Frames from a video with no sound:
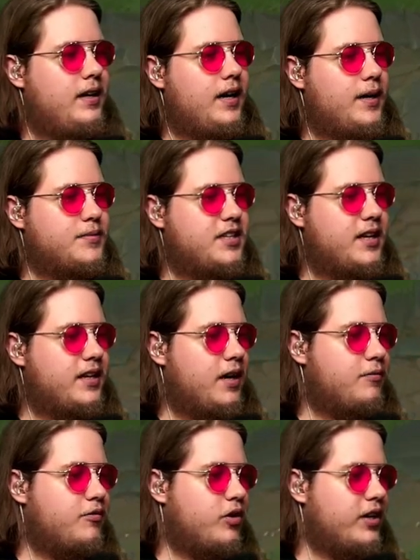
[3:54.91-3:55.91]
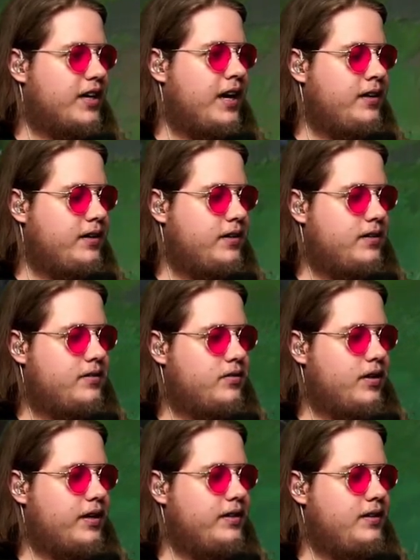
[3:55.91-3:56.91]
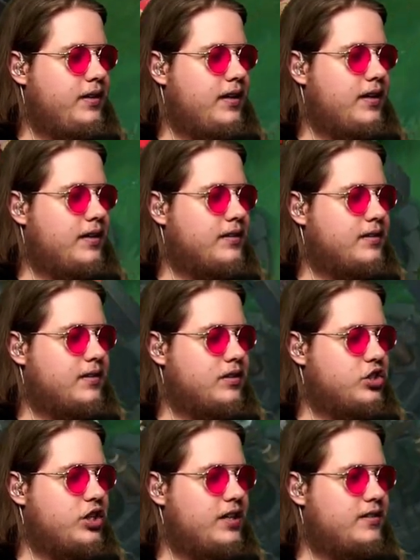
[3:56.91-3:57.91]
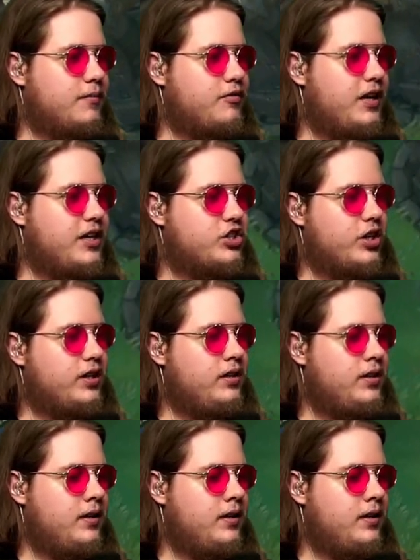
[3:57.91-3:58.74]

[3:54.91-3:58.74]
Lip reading: I'm setting up for a gank, right? And she ends up flashing.